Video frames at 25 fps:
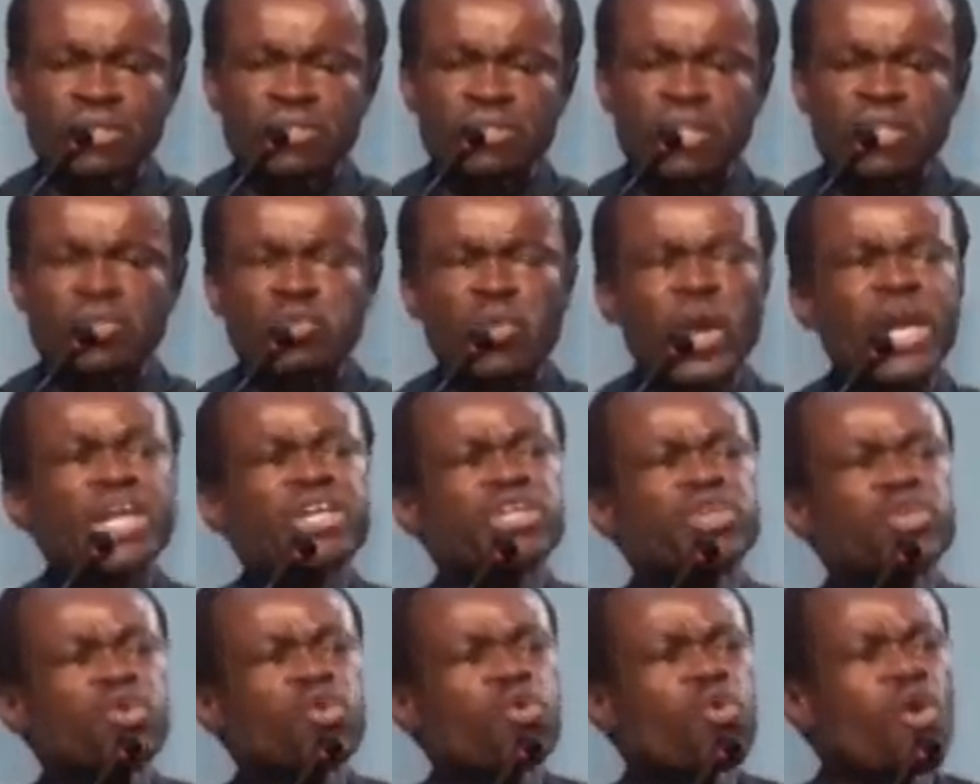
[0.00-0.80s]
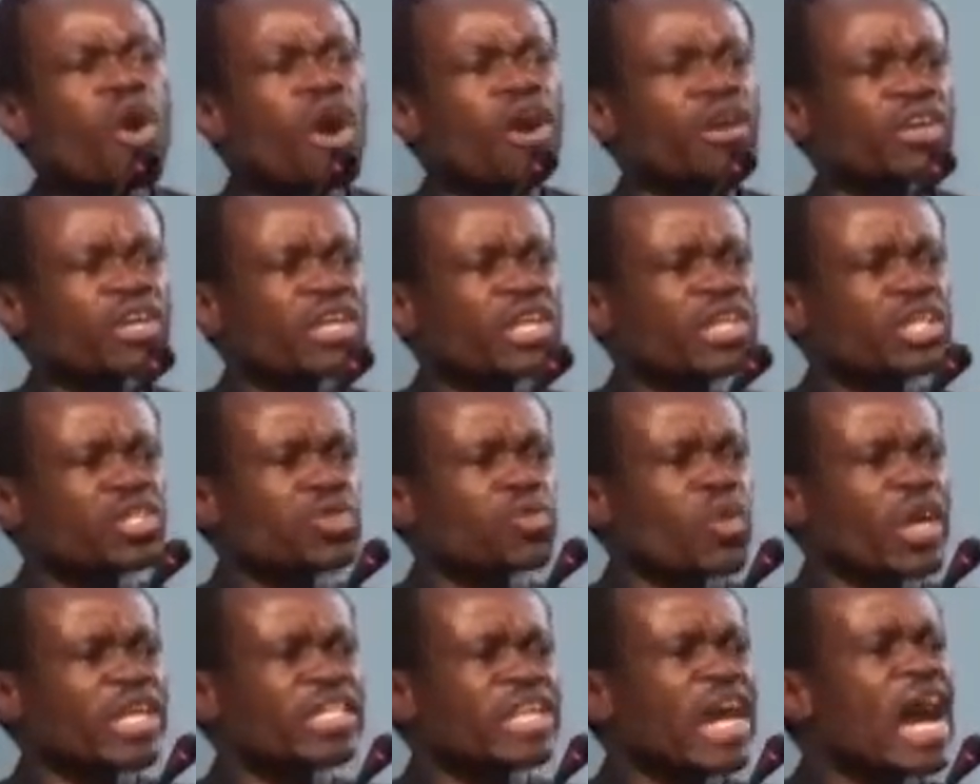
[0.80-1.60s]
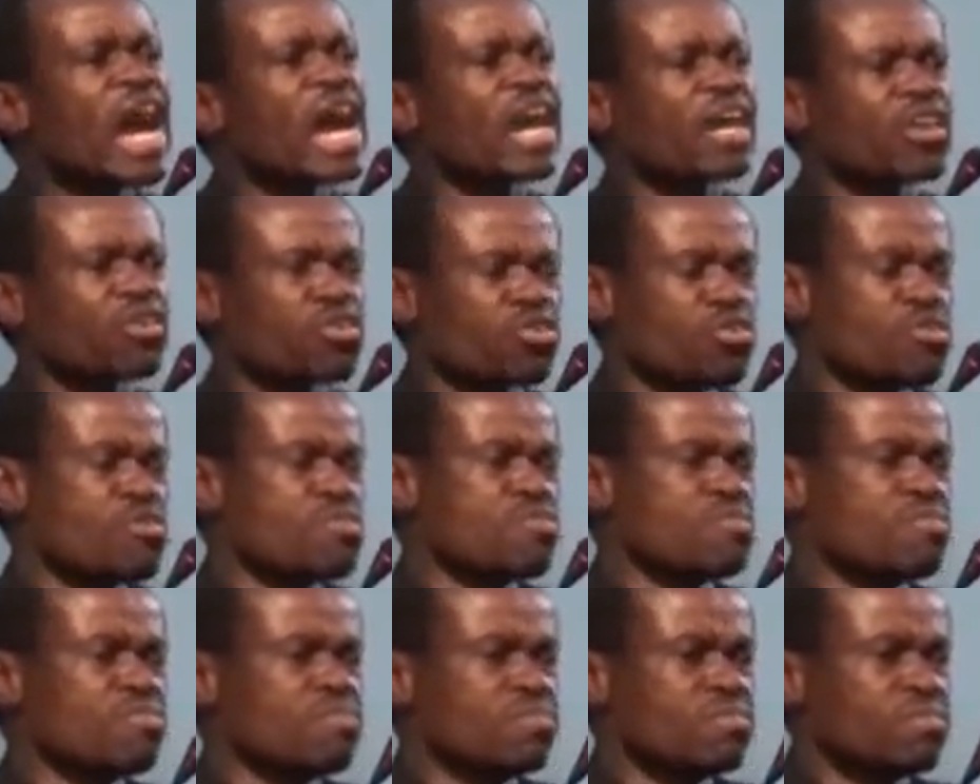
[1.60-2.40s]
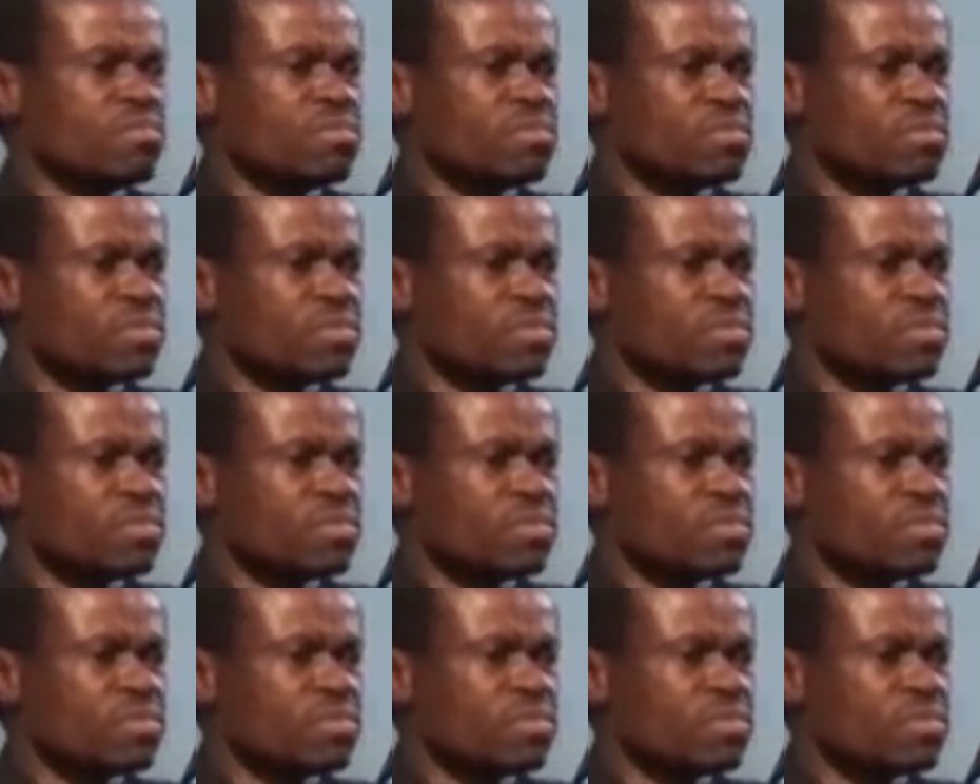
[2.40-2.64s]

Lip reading: that when you walk into a dark room